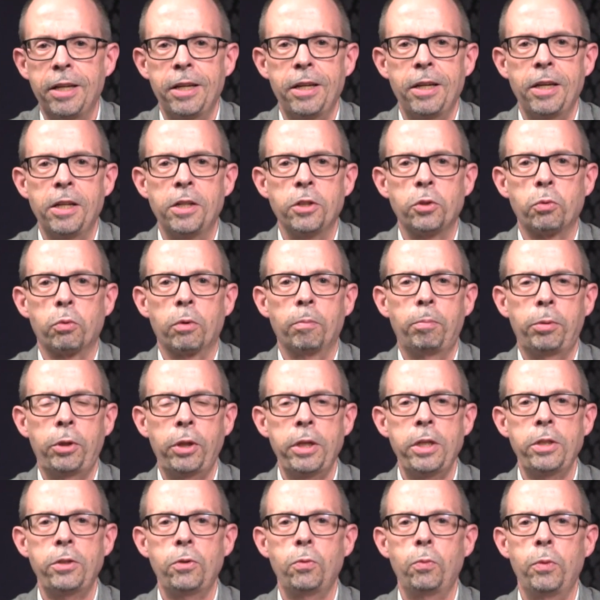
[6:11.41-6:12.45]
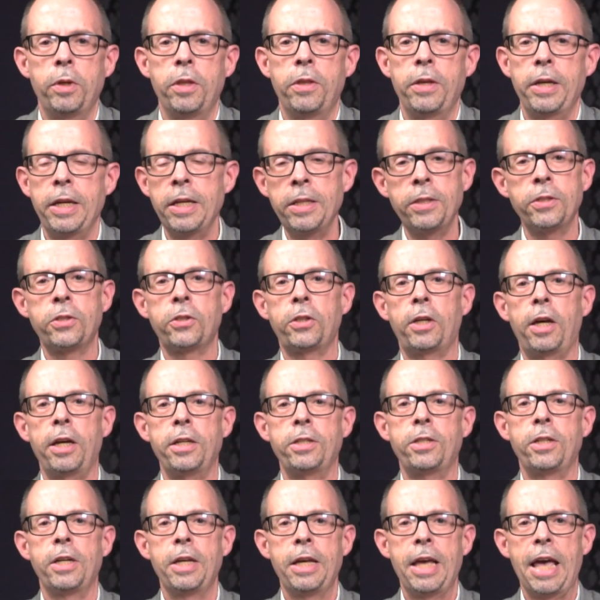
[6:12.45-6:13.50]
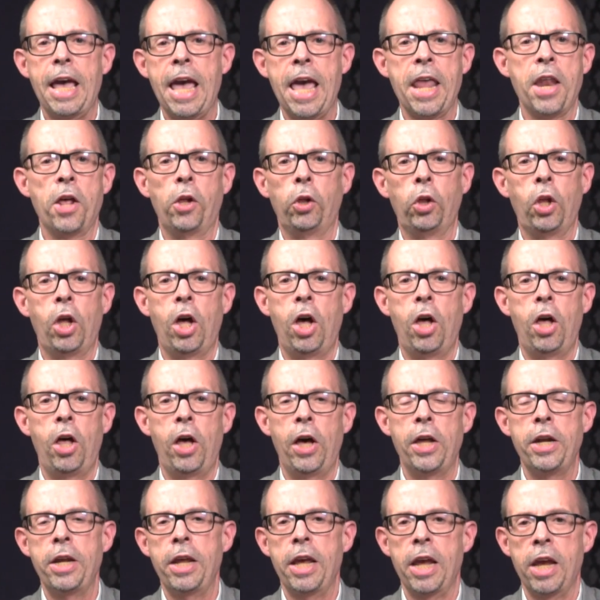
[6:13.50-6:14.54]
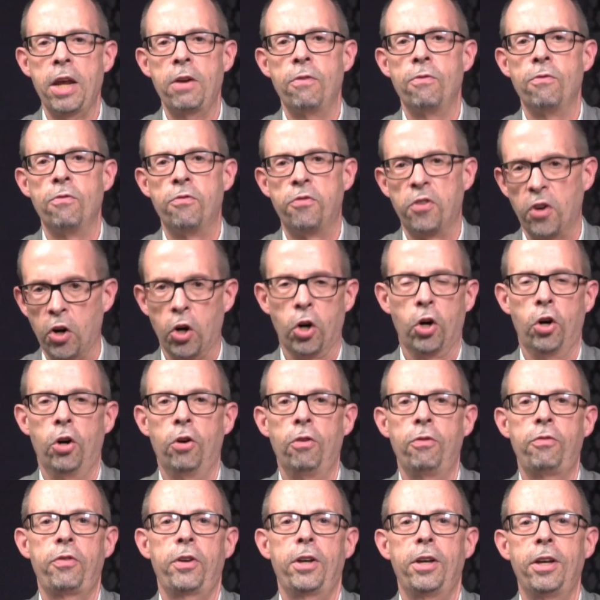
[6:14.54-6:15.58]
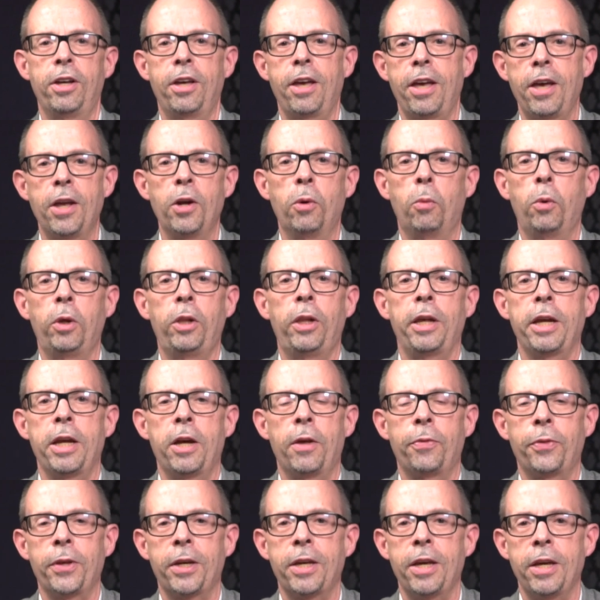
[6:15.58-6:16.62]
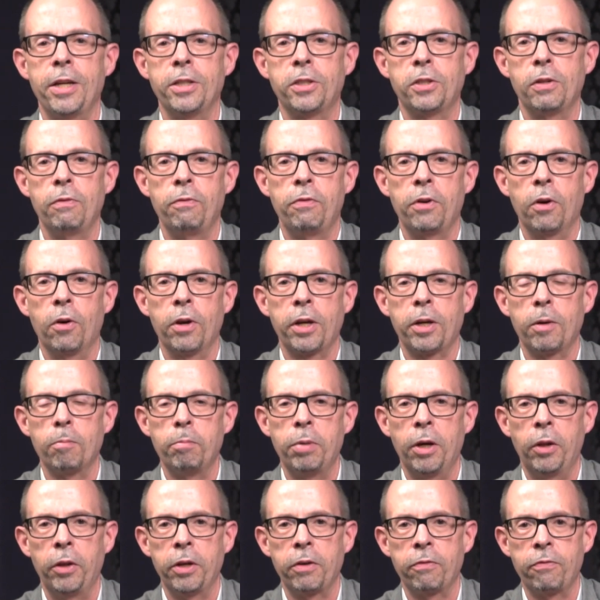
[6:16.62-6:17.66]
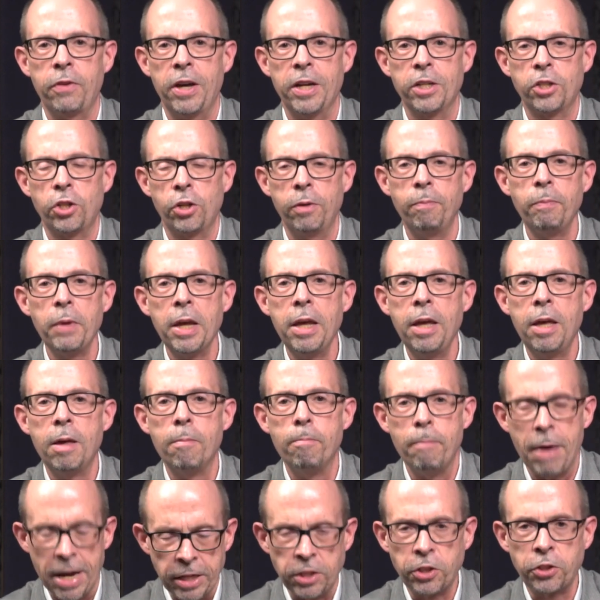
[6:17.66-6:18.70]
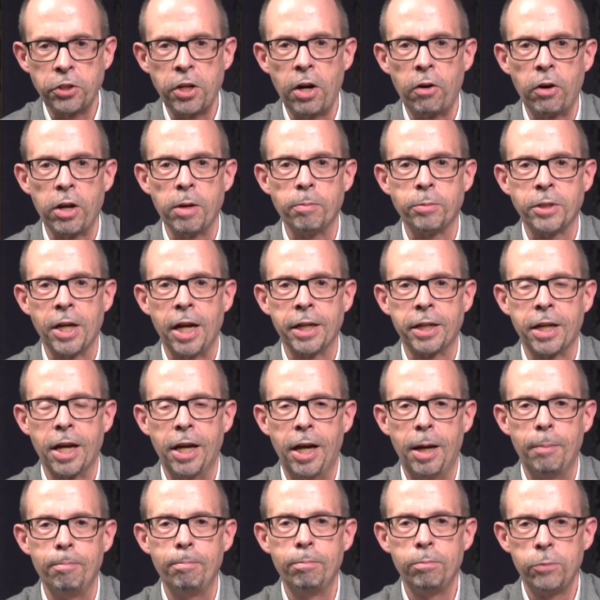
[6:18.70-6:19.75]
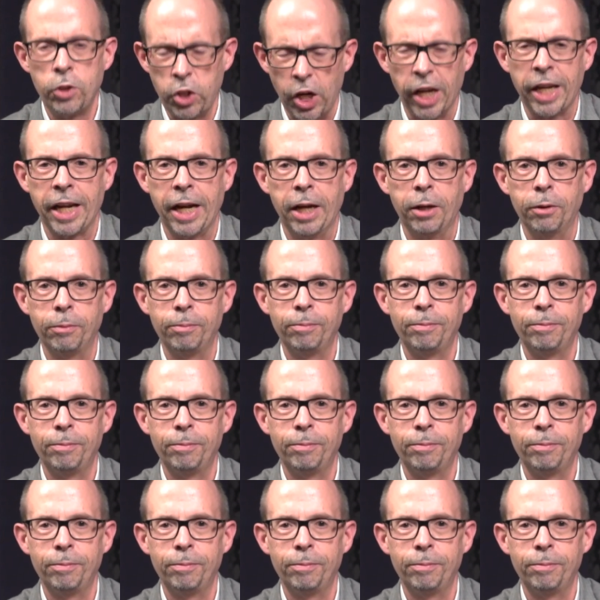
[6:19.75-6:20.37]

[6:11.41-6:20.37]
It is replete with insight and elan and verve, and it will lay out the case in very compelling fashion. Magisterium.com. Check it out.